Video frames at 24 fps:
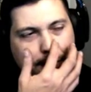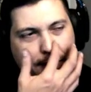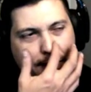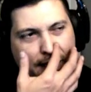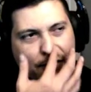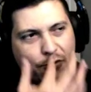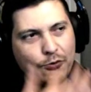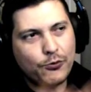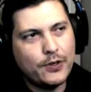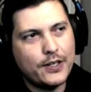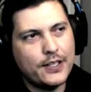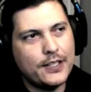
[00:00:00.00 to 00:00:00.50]

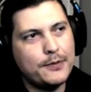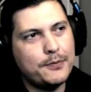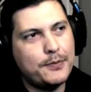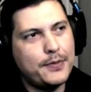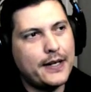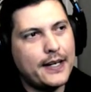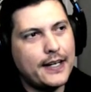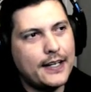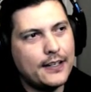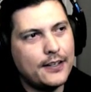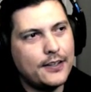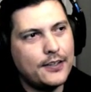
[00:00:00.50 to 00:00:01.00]
and why the
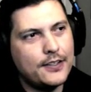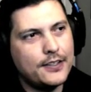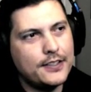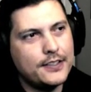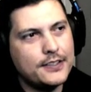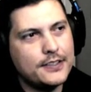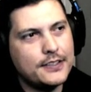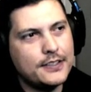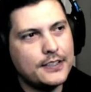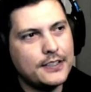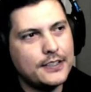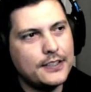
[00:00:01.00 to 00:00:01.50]
pylon
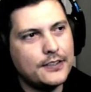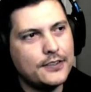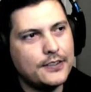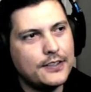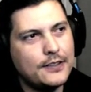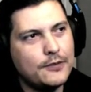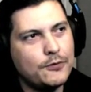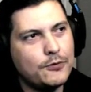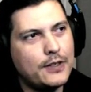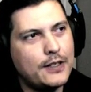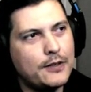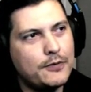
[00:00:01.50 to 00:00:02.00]
is here
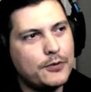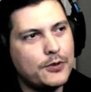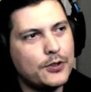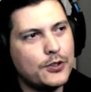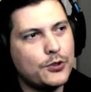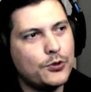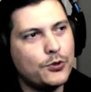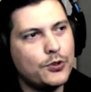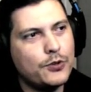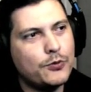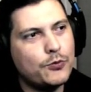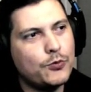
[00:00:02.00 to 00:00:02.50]
and why we're
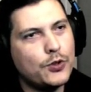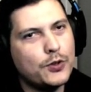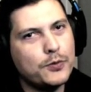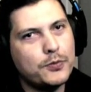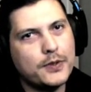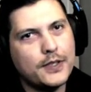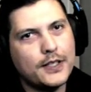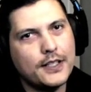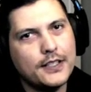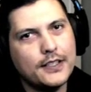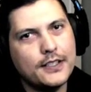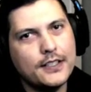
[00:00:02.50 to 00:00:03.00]
going warp
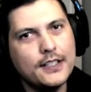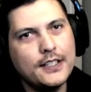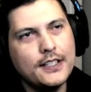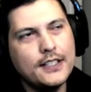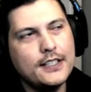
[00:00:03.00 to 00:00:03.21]
gate.